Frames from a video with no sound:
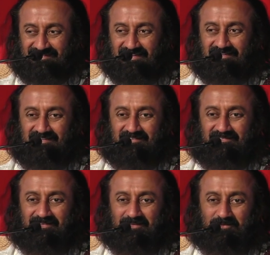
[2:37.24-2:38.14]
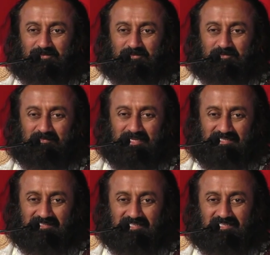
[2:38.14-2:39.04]
Yeah? When you do
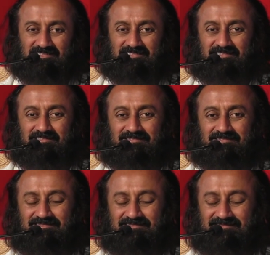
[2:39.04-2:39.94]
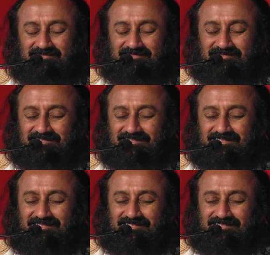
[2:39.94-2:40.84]
meditation,
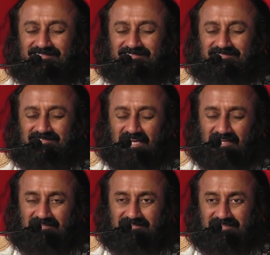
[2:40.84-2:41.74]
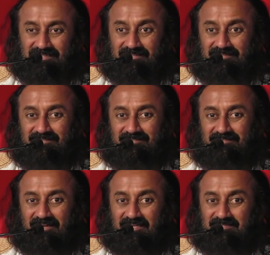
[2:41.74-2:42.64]

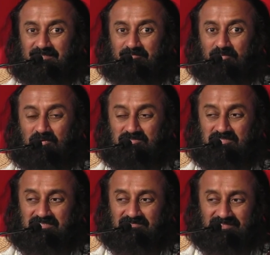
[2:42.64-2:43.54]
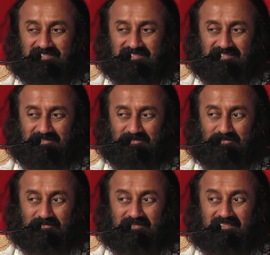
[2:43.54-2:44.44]
chanting, raise the positivity in
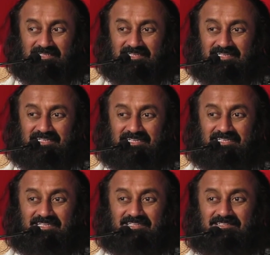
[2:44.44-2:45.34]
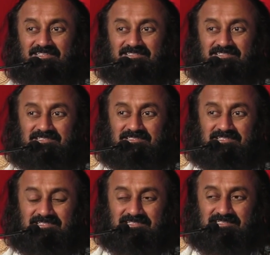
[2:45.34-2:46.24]
you, it increases
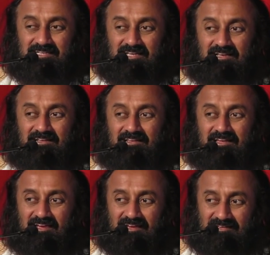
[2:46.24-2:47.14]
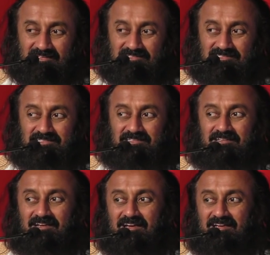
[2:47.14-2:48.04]
the skill,
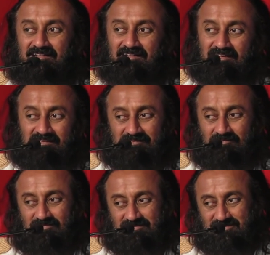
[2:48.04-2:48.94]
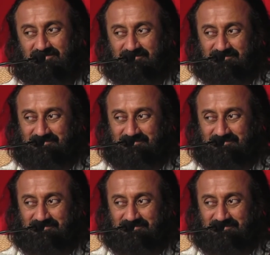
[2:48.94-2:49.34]
energy and luck also.